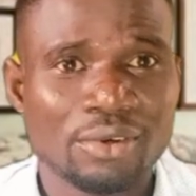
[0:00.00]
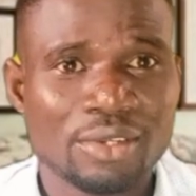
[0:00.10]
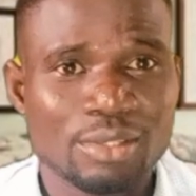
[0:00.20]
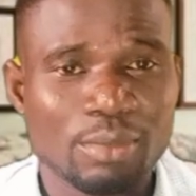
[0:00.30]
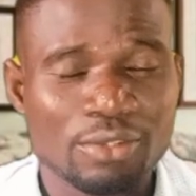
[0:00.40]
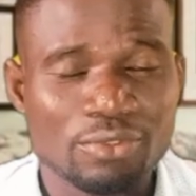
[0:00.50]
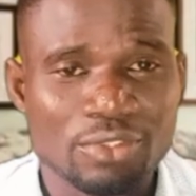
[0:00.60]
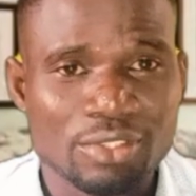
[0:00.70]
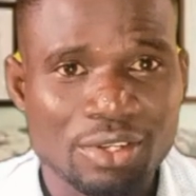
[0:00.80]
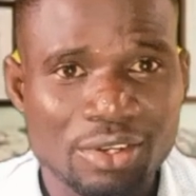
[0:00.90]
God is about
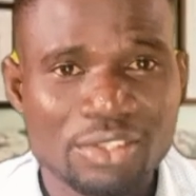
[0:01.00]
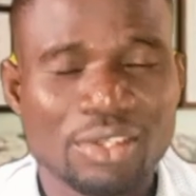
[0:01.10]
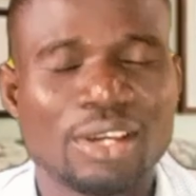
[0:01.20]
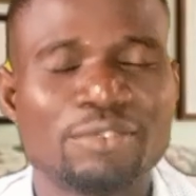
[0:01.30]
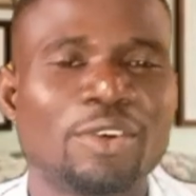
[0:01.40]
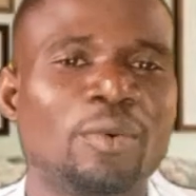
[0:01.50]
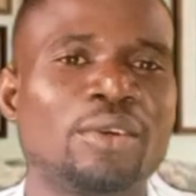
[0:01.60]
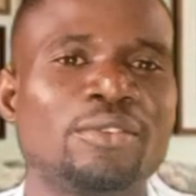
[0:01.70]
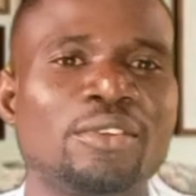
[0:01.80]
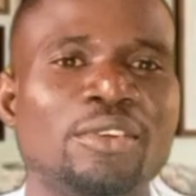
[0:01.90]
to turn your life
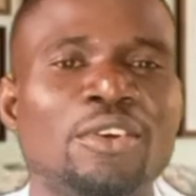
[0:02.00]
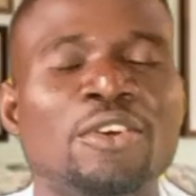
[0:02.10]
around.